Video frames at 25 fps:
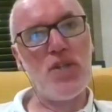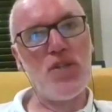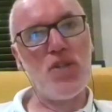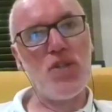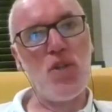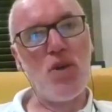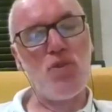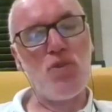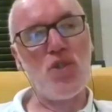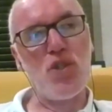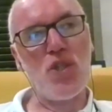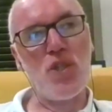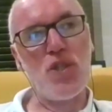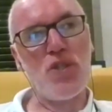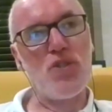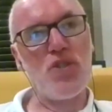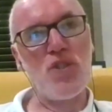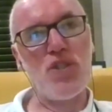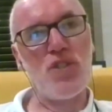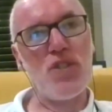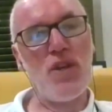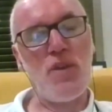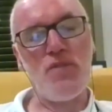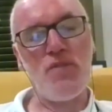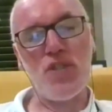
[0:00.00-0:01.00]
no,
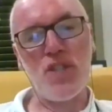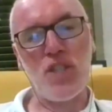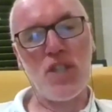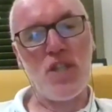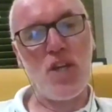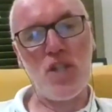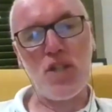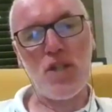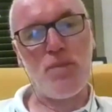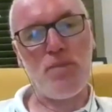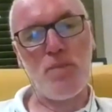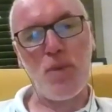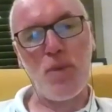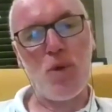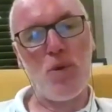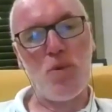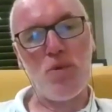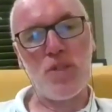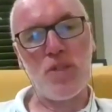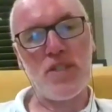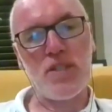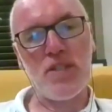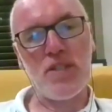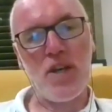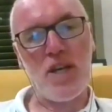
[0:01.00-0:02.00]
she's obviously not the
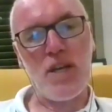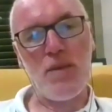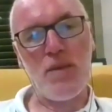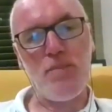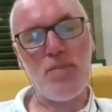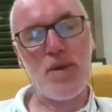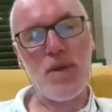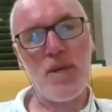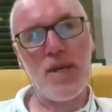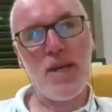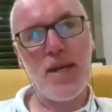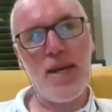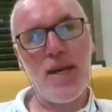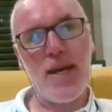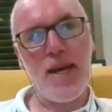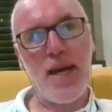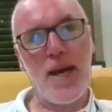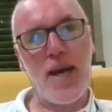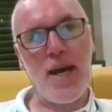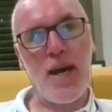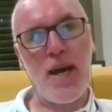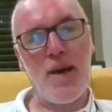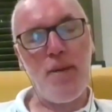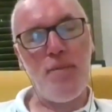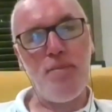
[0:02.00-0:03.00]
bold type.
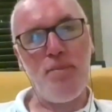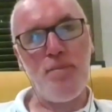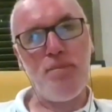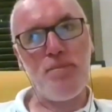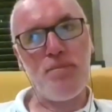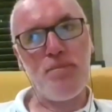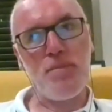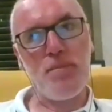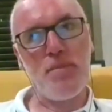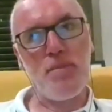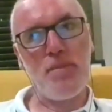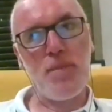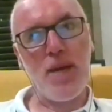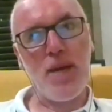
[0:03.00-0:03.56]
You